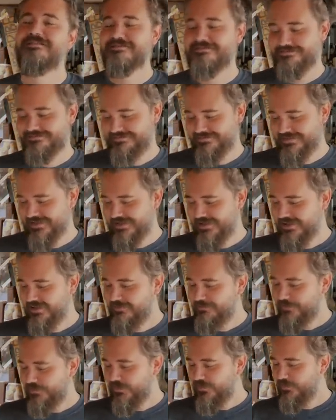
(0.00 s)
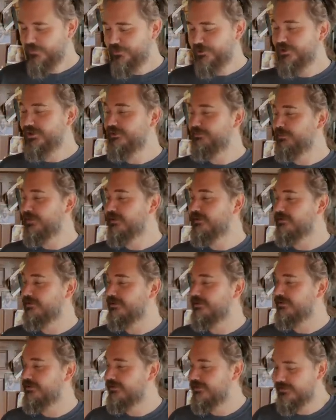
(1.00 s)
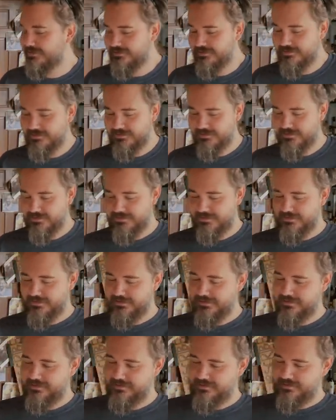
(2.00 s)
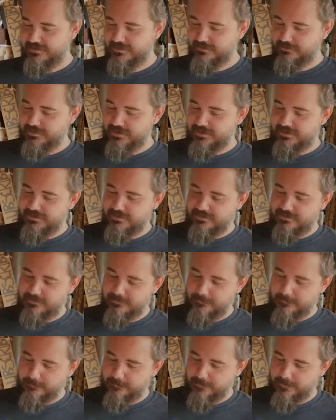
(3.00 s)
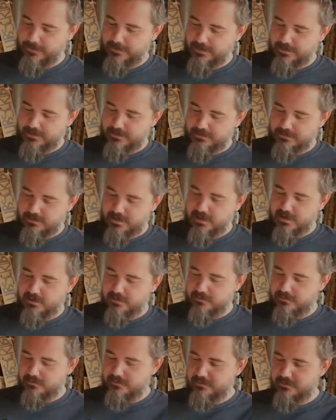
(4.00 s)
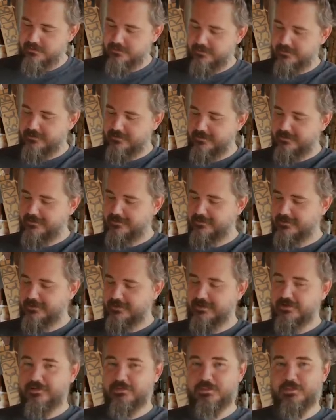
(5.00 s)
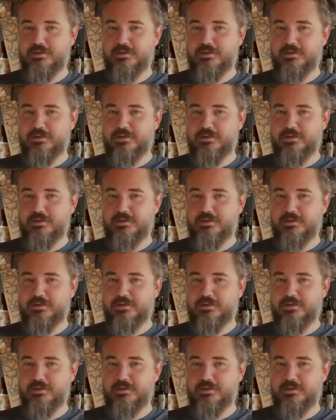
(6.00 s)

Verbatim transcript: for a two-year-old rye. Well, it is peerless. That what do you mean? It's a company. Yeah. Oh yeah, without peer. It is